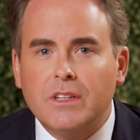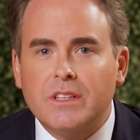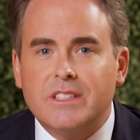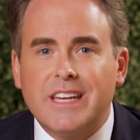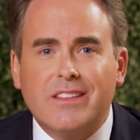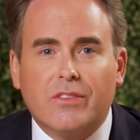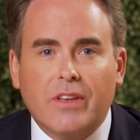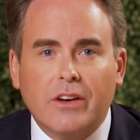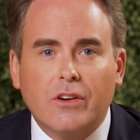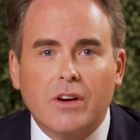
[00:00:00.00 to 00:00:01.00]
state
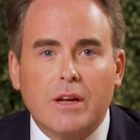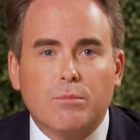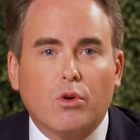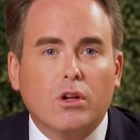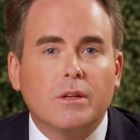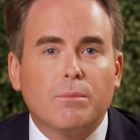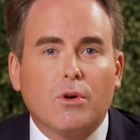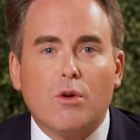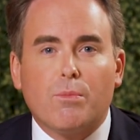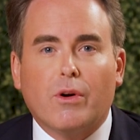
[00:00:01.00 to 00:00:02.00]
senator, and Brooklyn
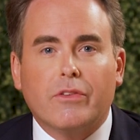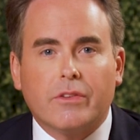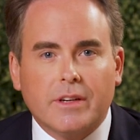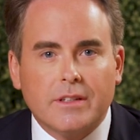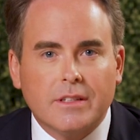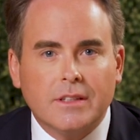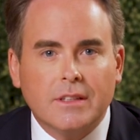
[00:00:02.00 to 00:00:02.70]
borough president.